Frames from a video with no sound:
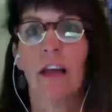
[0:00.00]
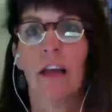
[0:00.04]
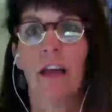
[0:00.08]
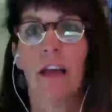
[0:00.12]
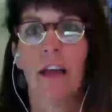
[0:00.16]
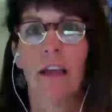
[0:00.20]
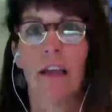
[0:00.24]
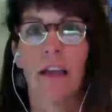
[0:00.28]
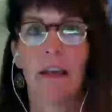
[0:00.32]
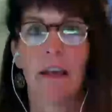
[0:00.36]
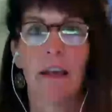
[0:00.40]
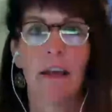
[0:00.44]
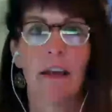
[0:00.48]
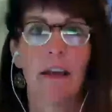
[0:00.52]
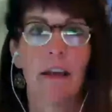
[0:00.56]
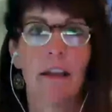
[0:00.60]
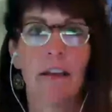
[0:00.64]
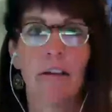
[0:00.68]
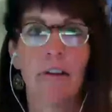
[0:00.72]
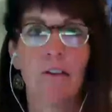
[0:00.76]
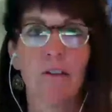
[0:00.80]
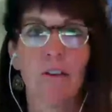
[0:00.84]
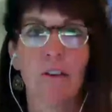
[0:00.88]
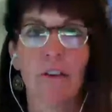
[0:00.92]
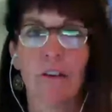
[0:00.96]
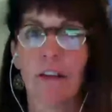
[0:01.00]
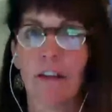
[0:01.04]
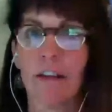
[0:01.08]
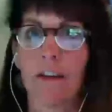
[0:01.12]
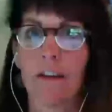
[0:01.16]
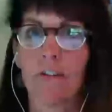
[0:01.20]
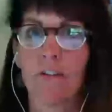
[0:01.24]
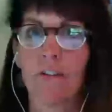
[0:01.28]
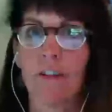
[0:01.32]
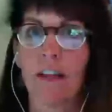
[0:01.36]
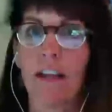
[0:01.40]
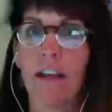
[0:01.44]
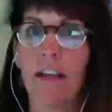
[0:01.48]
And like
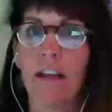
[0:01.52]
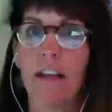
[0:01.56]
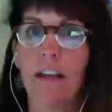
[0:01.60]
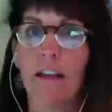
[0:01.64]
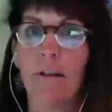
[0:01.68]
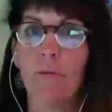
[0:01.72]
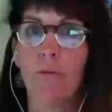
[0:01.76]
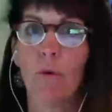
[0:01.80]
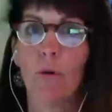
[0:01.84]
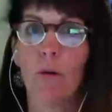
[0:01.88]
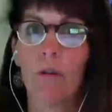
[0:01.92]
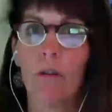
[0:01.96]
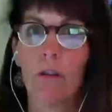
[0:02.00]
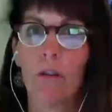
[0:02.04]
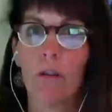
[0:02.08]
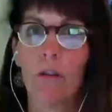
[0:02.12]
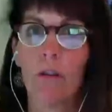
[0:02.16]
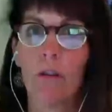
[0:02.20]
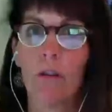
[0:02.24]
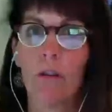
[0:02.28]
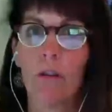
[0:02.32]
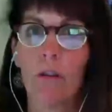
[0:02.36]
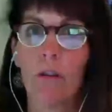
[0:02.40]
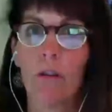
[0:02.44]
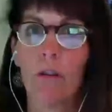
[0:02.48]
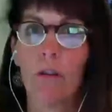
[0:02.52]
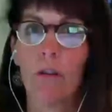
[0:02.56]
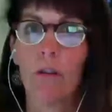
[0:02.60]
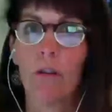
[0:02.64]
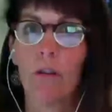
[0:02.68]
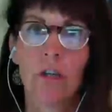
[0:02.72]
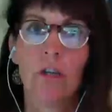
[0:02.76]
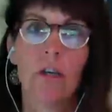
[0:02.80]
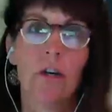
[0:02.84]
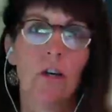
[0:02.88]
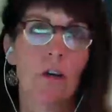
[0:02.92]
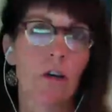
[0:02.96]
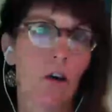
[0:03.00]
I said, it will launch
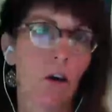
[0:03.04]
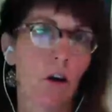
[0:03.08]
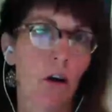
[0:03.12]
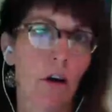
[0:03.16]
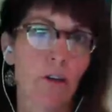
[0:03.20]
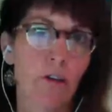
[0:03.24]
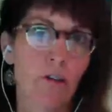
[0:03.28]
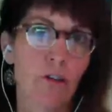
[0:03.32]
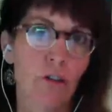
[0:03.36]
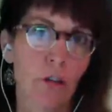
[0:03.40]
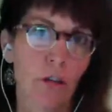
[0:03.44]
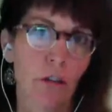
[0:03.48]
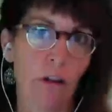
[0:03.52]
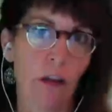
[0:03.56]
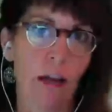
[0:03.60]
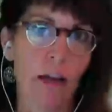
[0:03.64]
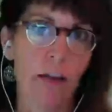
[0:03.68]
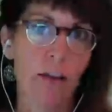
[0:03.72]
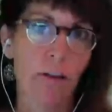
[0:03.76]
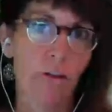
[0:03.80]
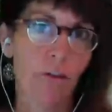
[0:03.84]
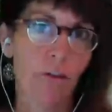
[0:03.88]
on July